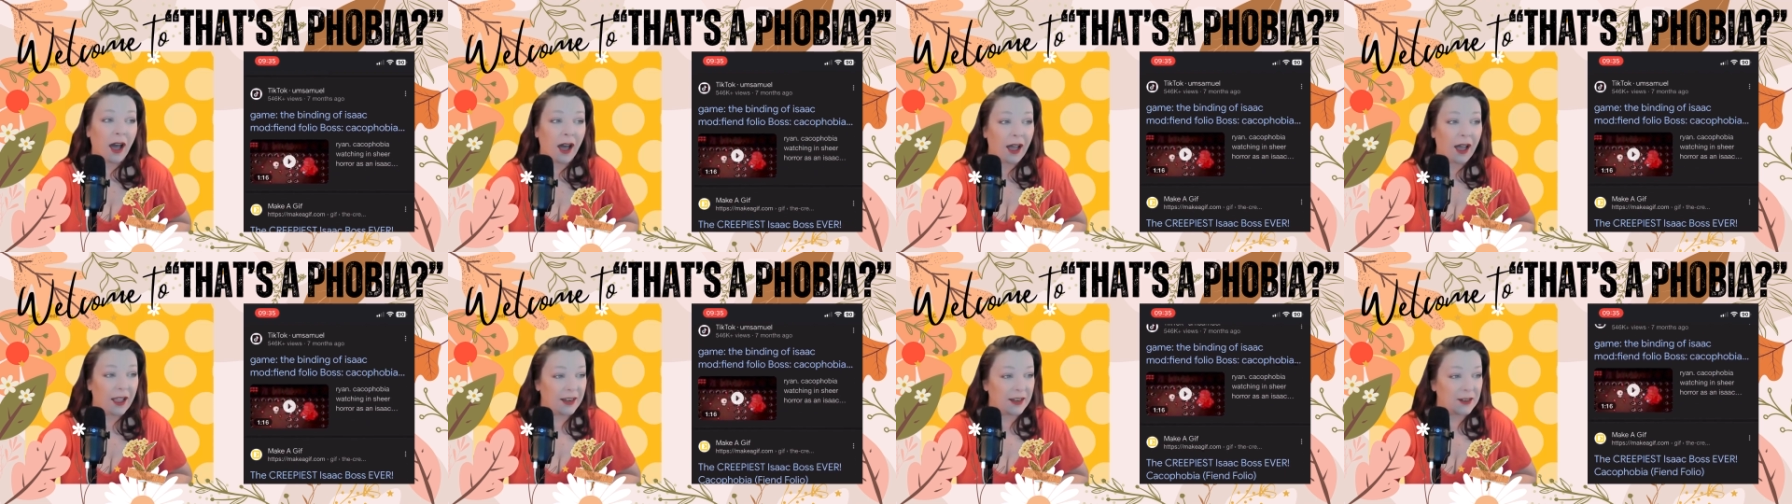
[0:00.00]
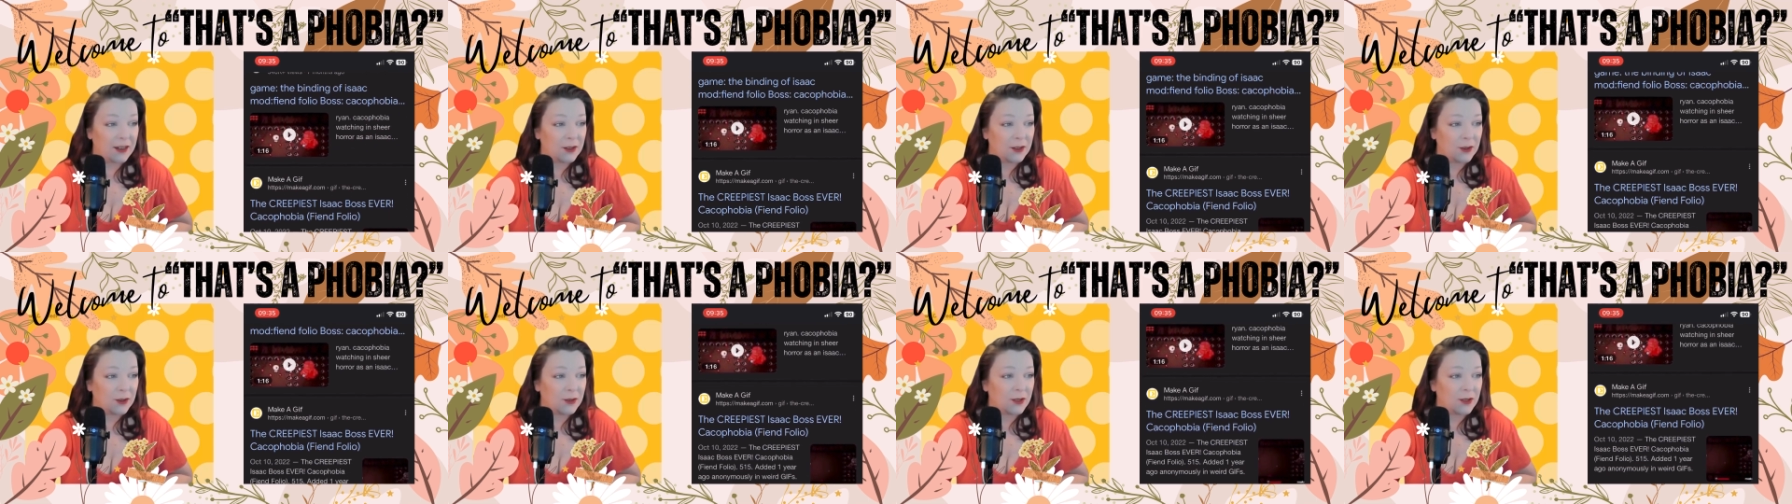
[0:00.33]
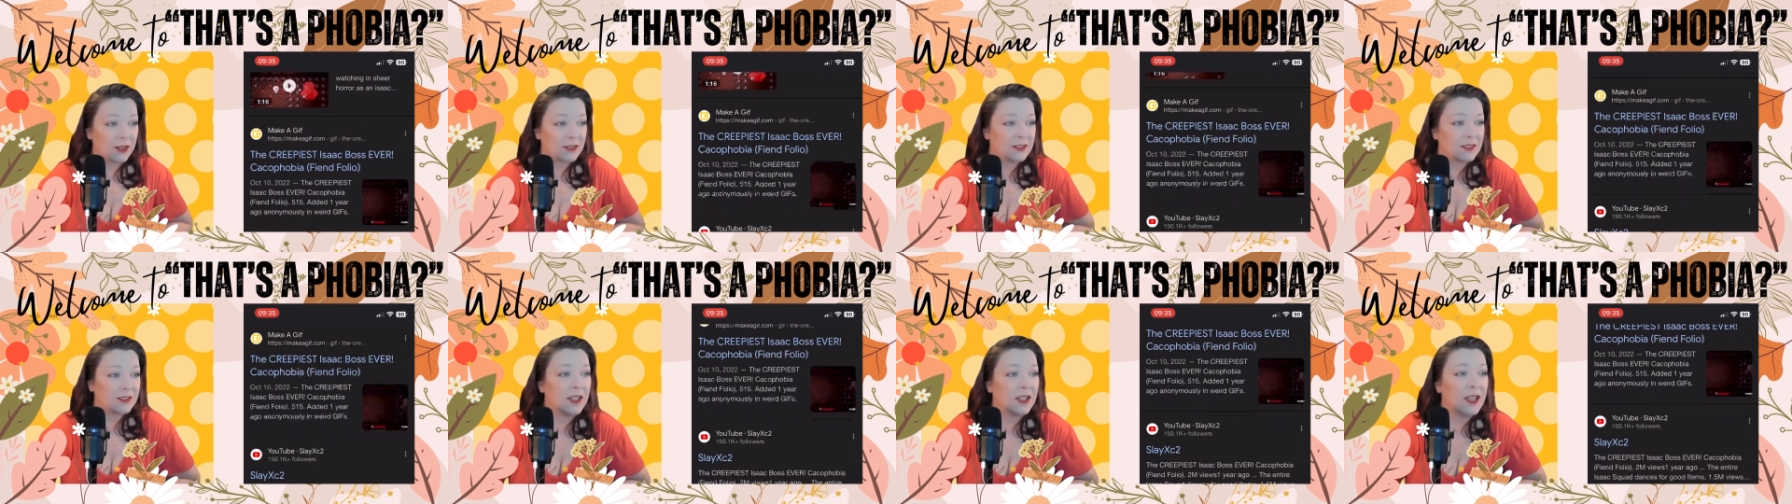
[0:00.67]
I didn't know
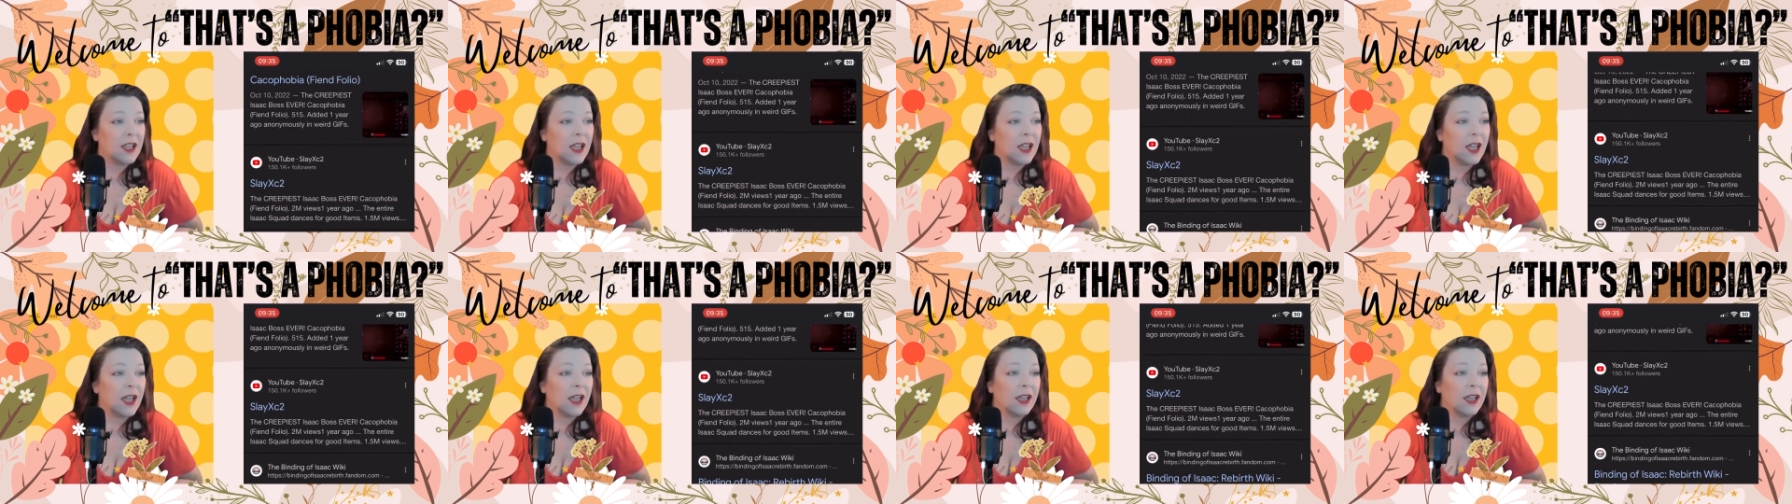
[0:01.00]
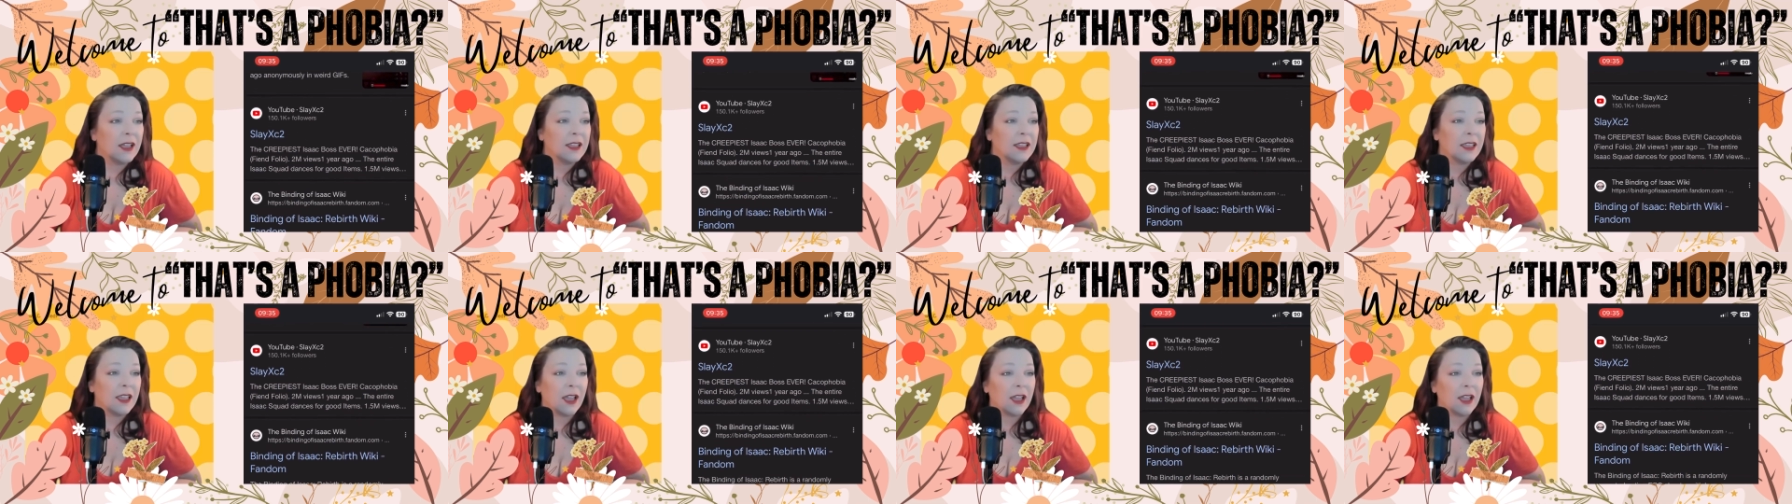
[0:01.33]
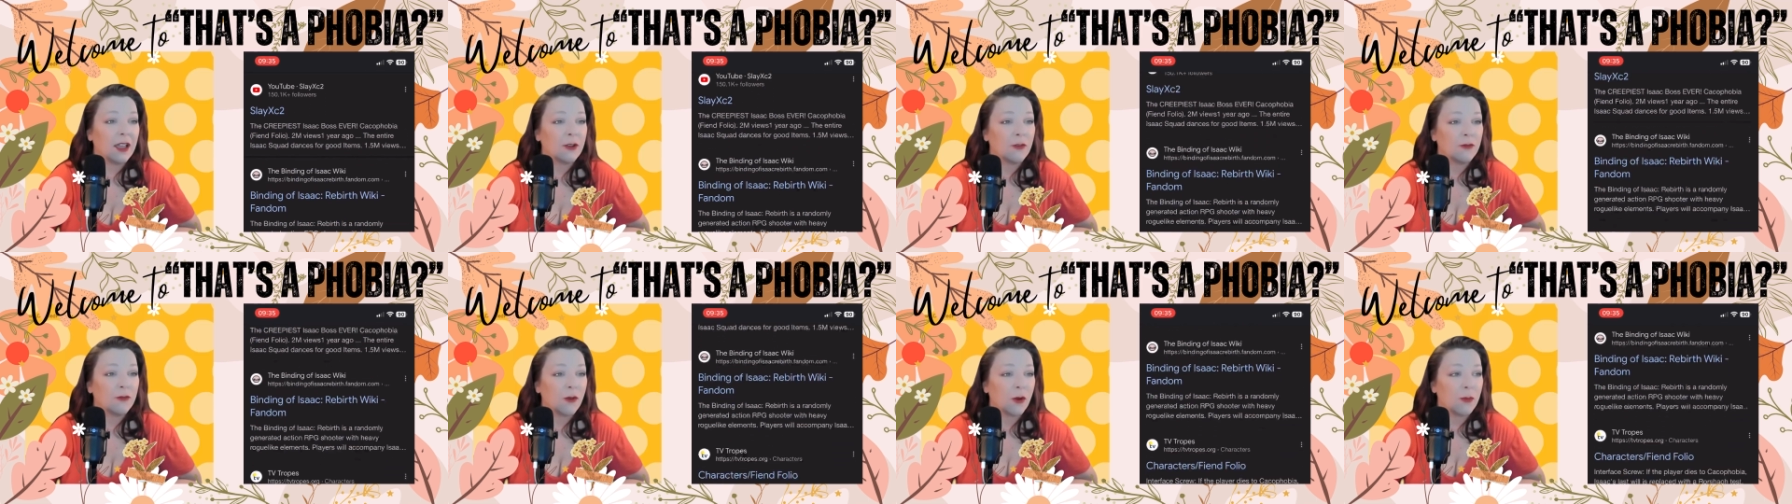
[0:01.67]
this.
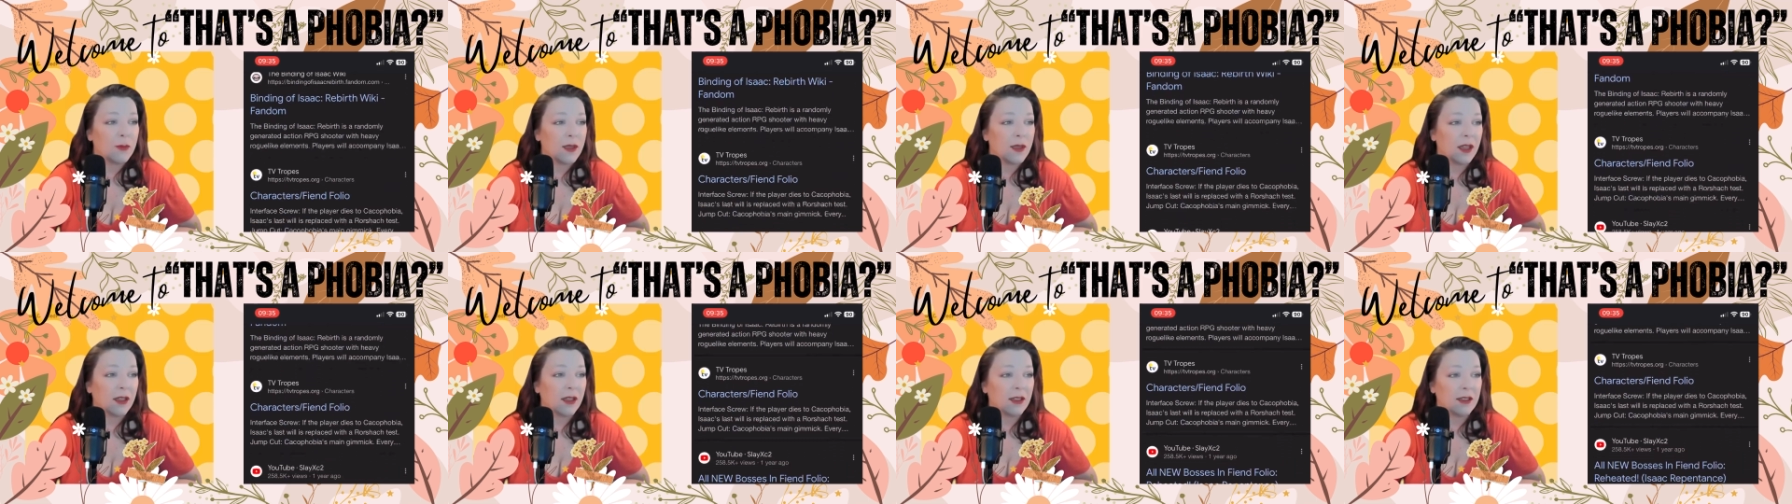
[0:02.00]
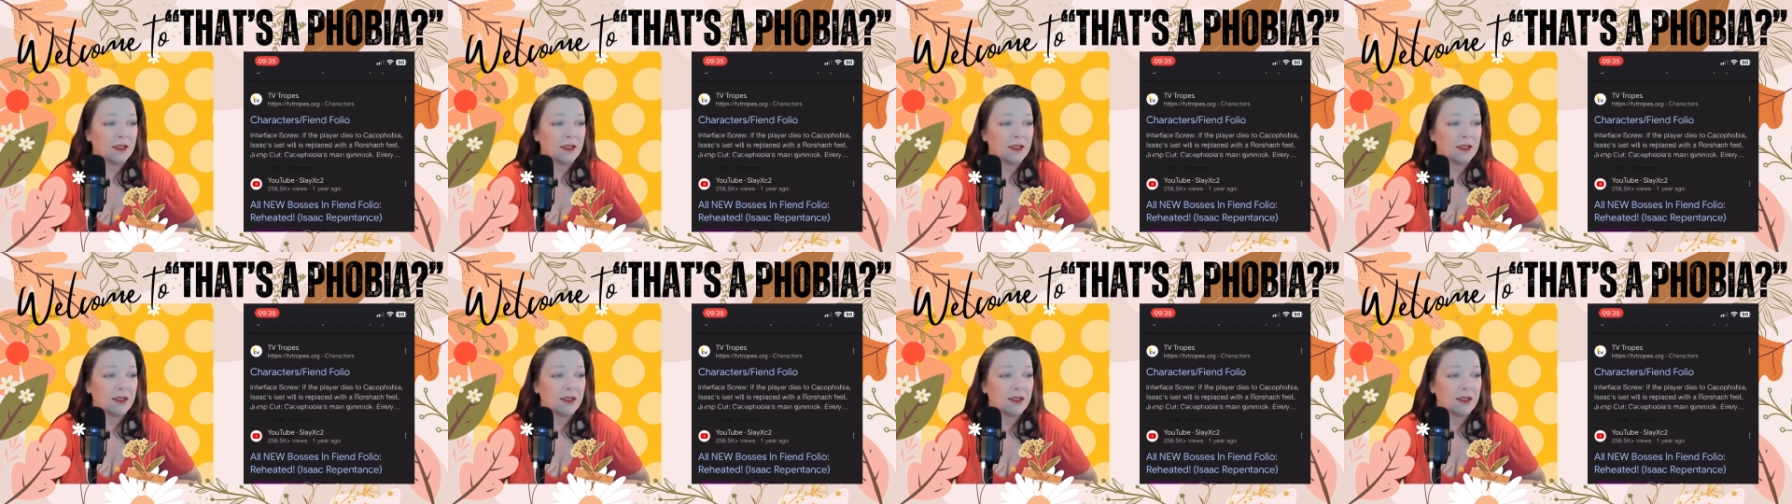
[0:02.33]
Cacophobia